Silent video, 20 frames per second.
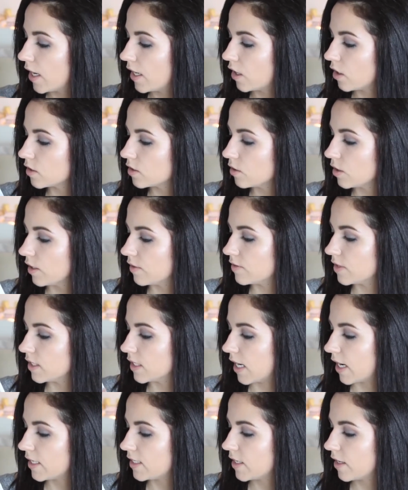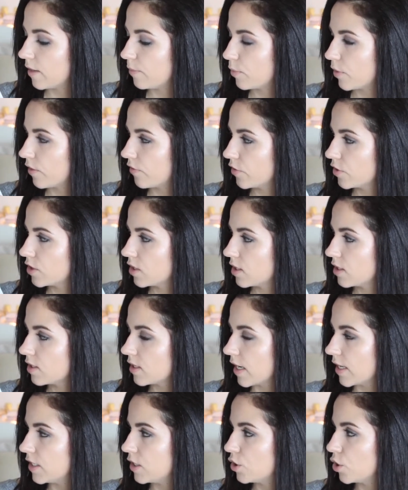It also gives the dietary preferences.
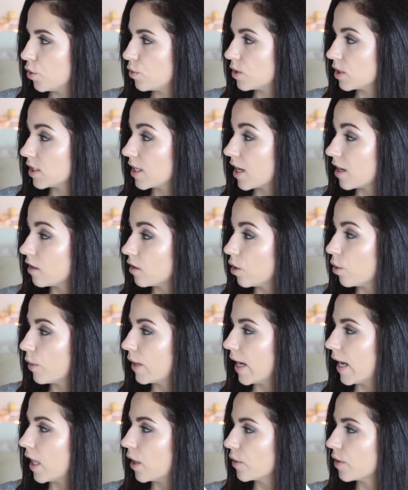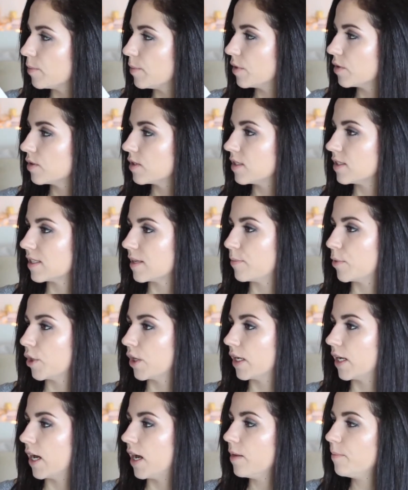I chose a lot of low-calorie meals since I'm on a
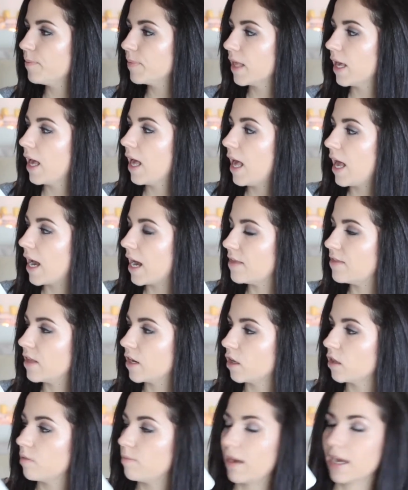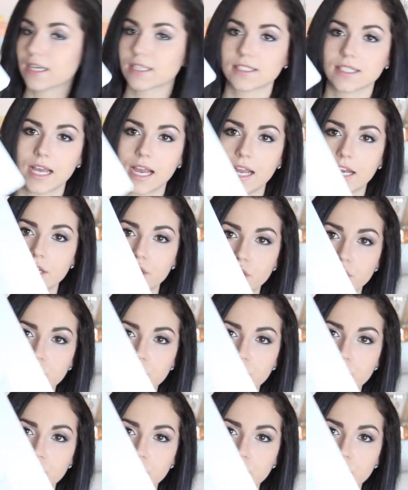cut. And then on the back side,